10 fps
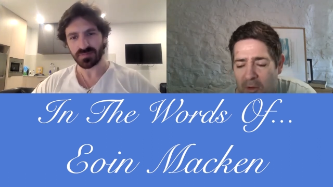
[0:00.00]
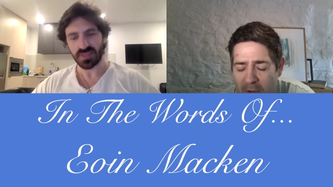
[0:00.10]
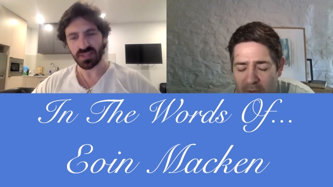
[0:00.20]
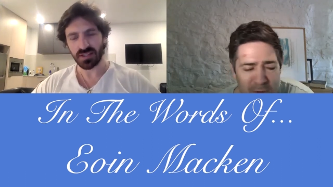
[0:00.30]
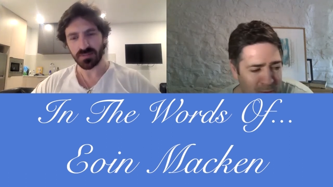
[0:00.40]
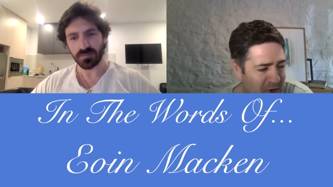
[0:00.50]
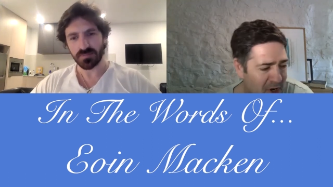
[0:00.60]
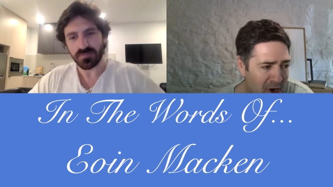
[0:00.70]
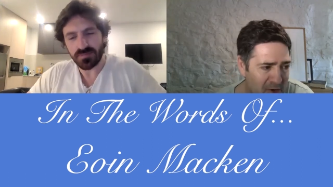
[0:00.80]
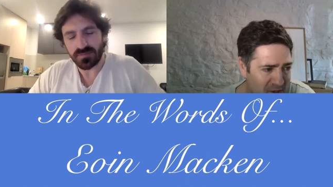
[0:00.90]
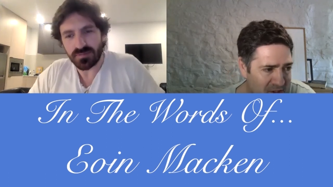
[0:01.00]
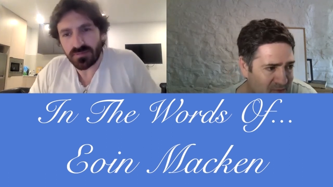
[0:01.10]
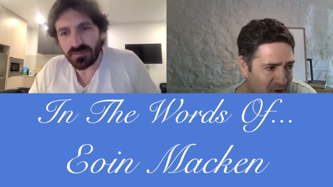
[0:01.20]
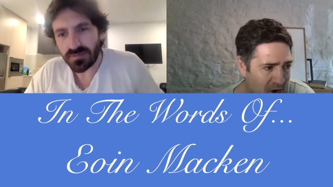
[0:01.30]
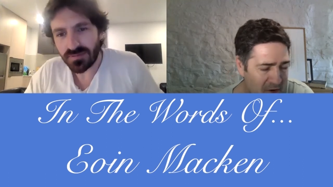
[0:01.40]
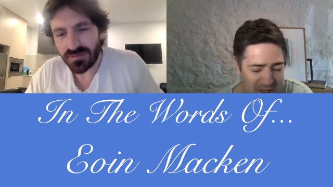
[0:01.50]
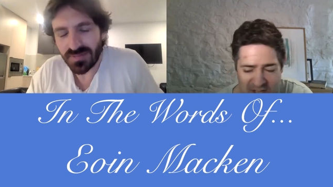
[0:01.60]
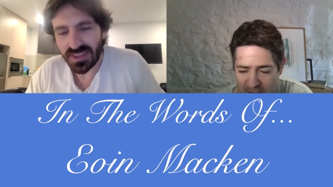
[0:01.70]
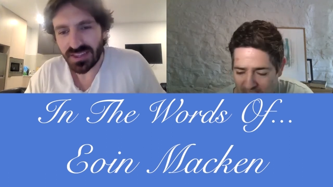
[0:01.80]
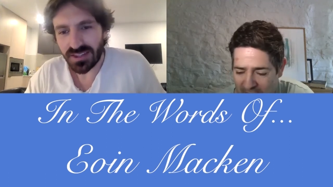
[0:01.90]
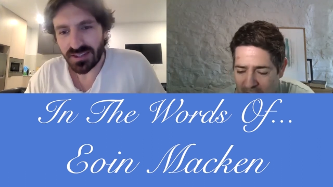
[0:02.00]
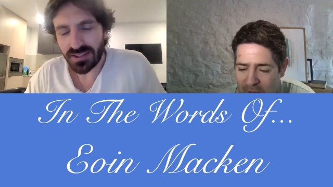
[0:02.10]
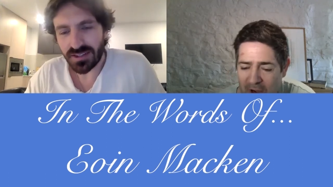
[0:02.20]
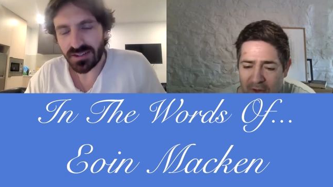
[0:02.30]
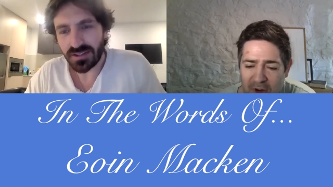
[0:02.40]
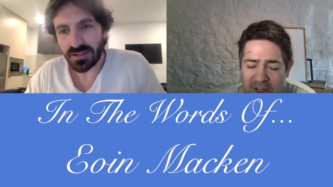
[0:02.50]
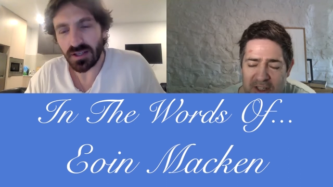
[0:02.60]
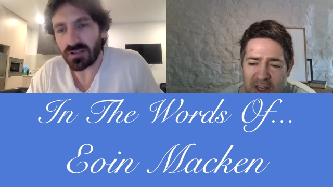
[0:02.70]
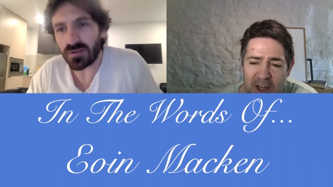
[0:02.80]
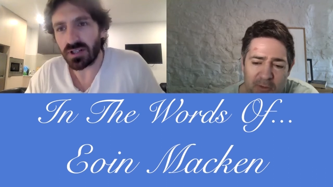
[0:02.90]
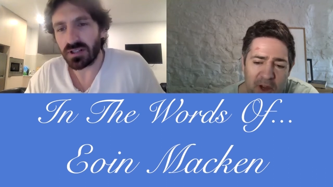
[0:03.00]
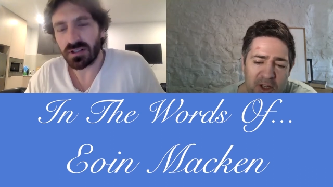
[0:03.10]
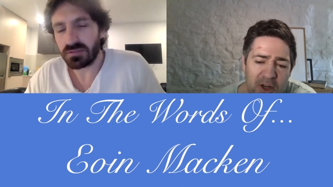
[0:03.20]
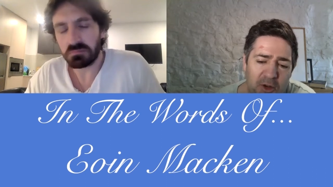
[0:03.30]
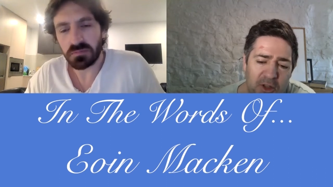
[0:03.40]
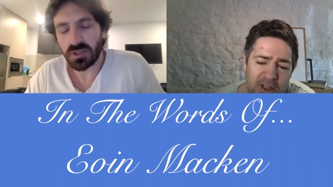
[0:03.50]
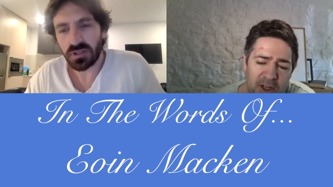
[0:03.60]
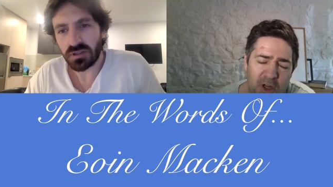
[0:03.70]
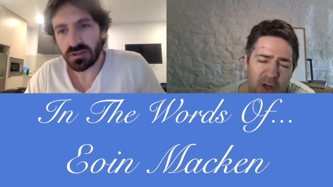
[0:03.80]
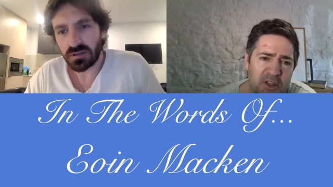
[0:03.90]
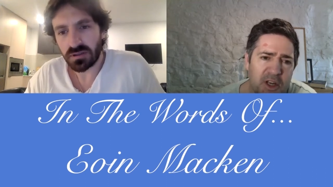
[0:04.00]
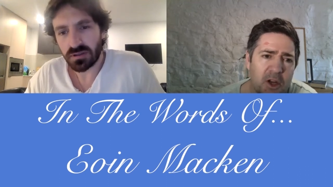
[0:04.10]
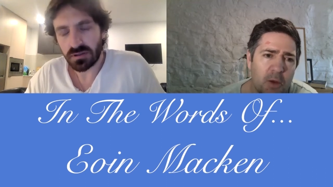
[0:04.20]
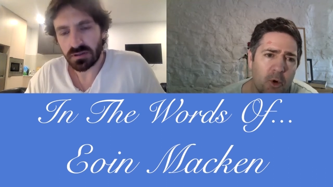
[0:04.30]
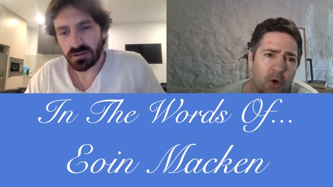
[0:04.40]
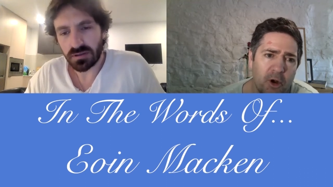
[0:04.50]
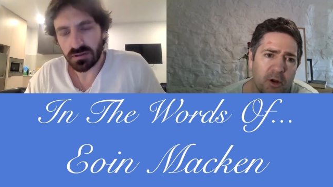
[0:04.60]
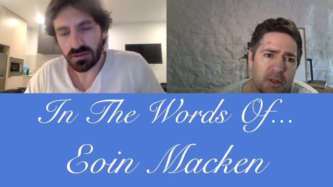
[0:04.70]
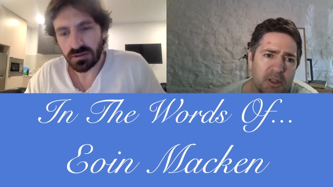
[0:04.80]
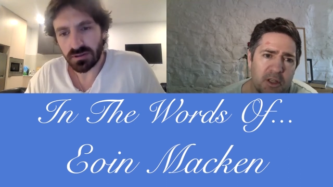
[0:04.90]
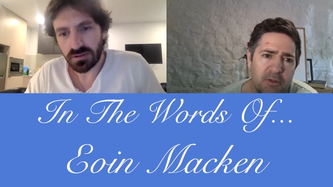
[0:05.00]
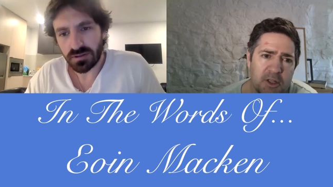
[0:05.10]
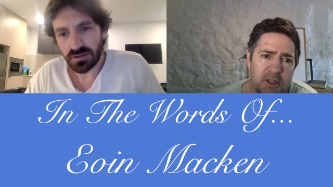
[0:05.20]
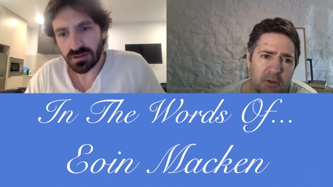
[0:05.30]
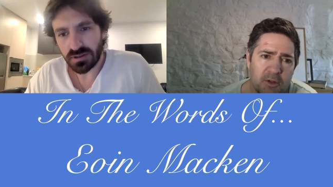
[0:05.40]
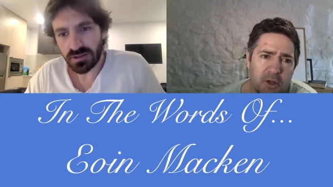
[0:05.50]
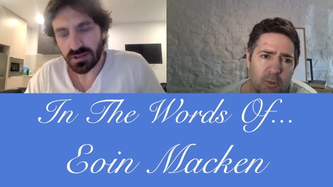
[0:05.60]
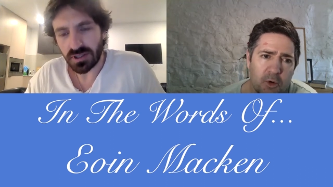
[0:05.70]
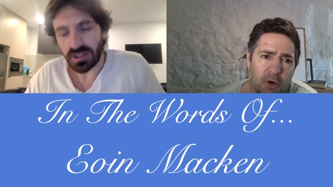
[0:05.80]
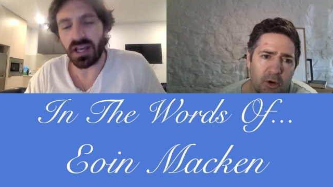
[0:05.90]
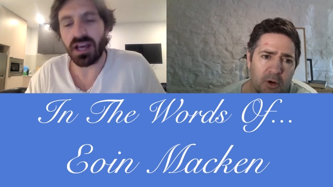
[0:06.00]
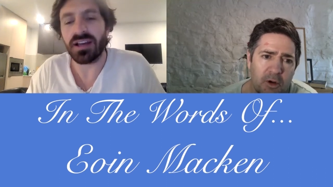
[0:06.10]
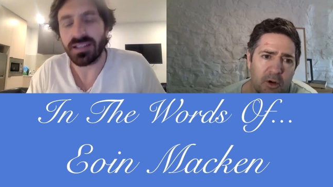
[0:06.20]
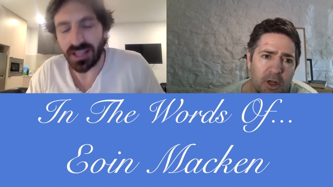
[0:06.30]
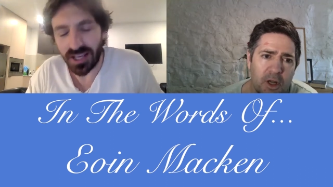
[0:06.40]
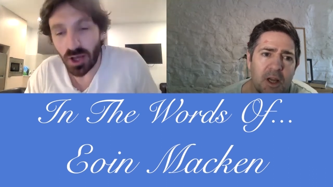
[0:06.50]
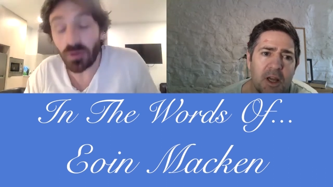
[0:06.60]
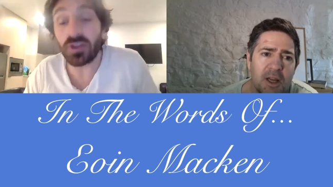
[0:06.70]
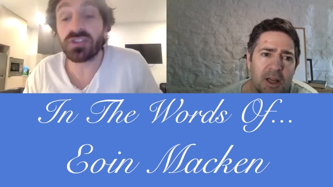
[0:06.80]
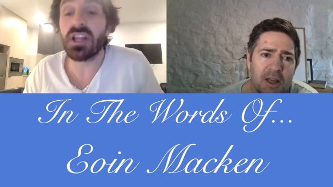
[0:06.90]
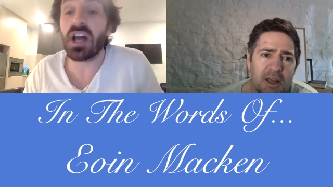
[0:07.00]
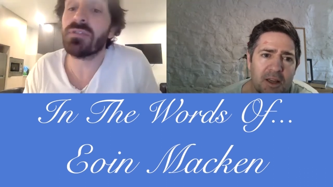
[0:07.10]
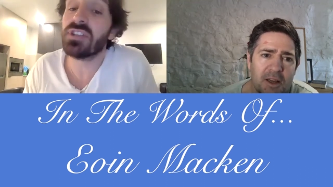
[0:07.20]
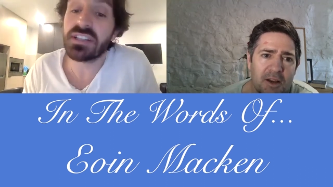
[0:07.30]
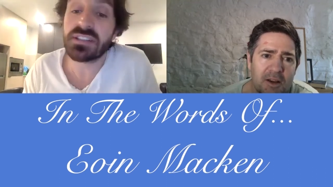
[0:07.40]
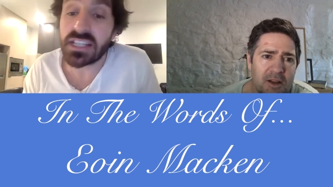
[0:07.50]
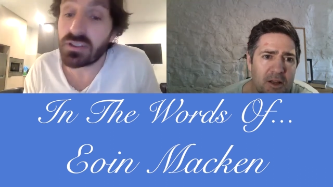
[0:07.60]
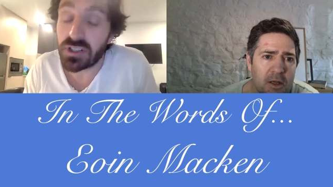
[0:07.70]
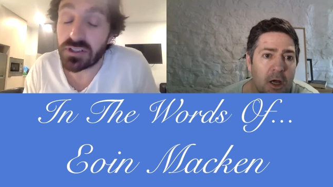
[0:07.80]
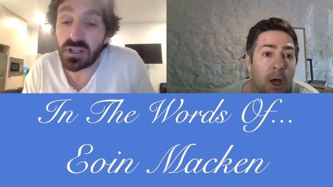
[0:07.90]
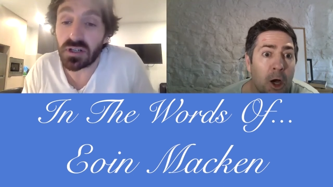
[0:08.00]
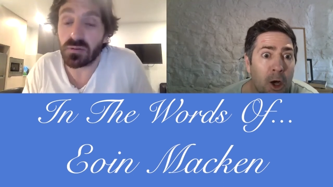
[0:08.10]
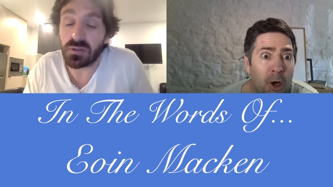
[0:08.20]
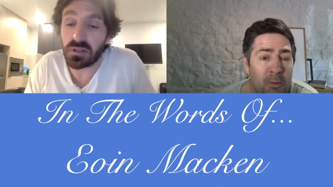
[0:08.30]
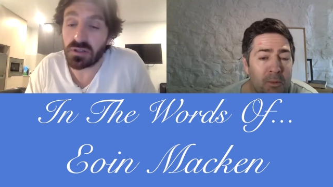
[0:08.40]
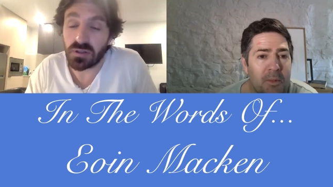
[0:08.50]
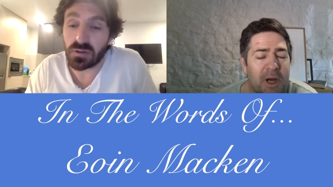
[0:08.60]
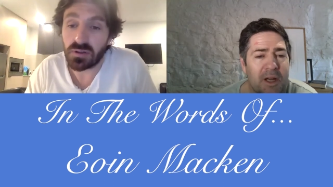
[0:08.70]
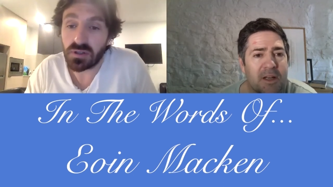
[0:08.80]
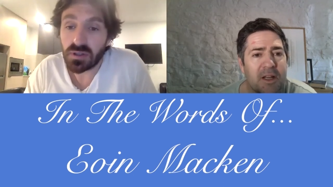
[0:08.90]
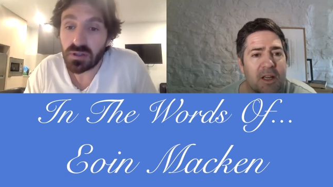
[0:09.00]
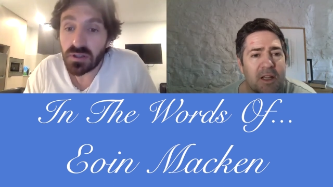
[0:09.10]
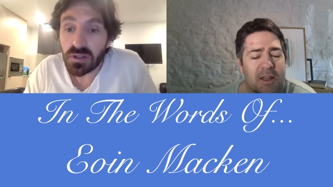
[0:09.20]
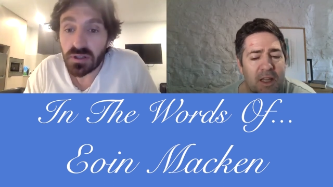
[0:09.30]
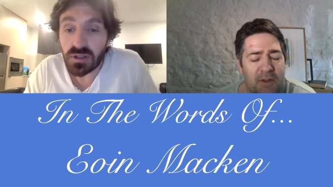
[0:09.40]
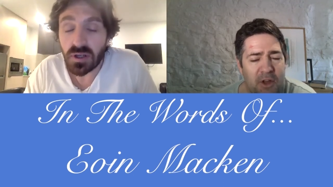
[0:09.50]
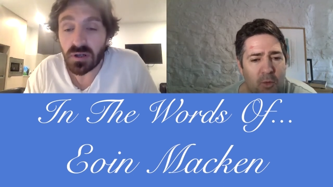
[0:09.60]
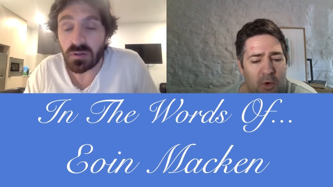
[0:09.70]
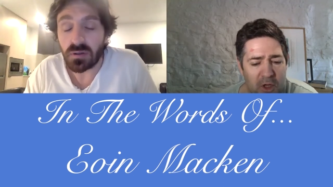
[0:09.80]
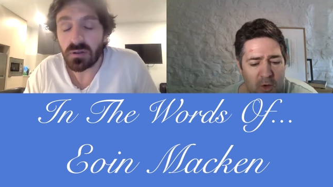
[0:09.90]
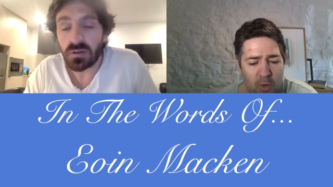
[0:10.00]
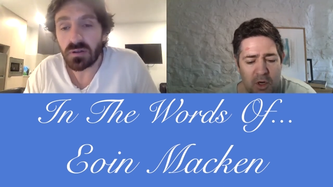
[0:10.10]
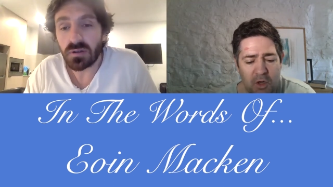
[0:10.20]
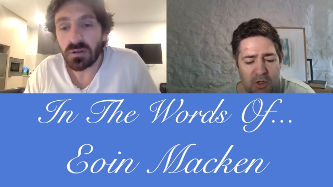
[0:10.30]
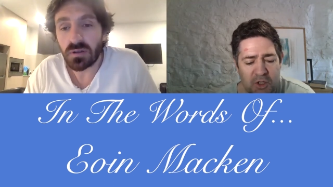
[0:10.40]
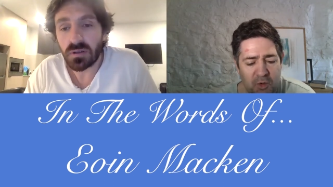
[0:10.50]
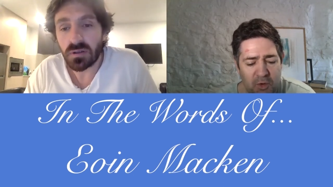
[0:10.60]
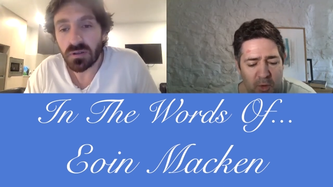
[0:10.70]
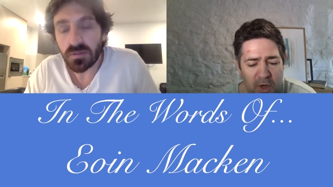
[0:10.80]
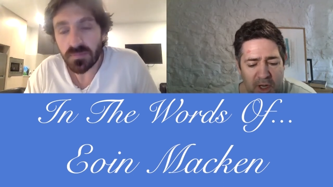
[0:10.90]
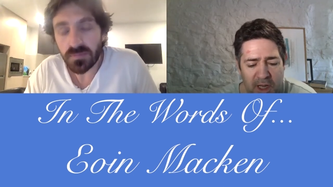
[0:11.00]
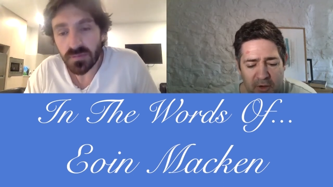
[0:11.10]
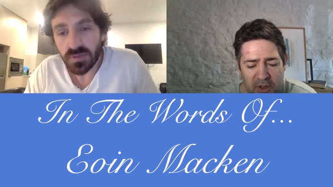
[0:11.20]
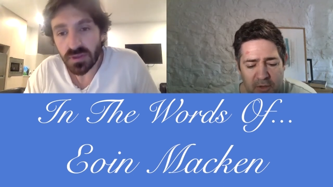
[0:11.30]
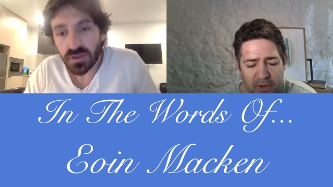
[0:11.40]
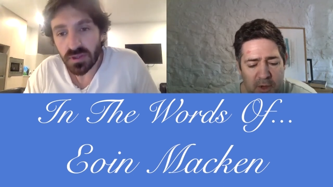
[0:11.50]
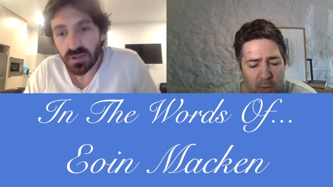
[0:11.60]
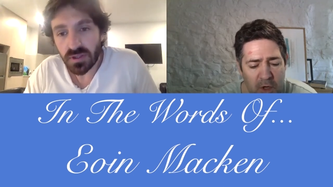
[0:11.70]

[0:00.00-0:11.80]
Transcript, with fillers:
Speaker 1: I'm, I'm just I know I've just gone over time, I think, but I've got to say, you mentioned a good sound. Have you seen Gomorrah, the T V series Gomorrah?
Speaker 2: Yeah. yeah. Oh, I haven't seen the series.
Speaker 1: No. Oh no, no, no. man, if no. you you want a good story, you want character development, you